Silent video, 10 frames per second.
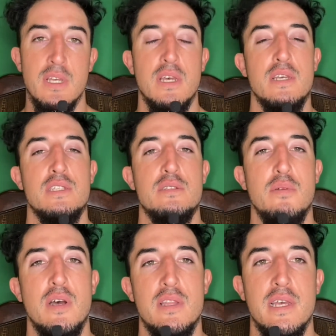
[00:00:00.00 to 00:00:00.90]
a
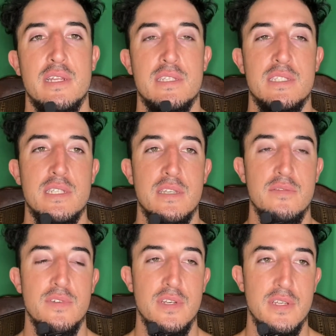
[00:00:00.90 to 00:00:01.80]
spotlight to see them
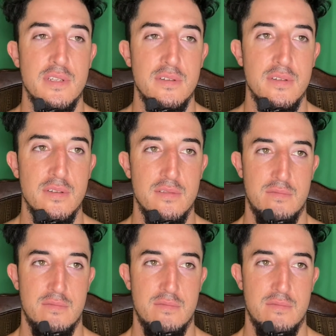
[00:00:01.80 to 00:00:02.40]
fucking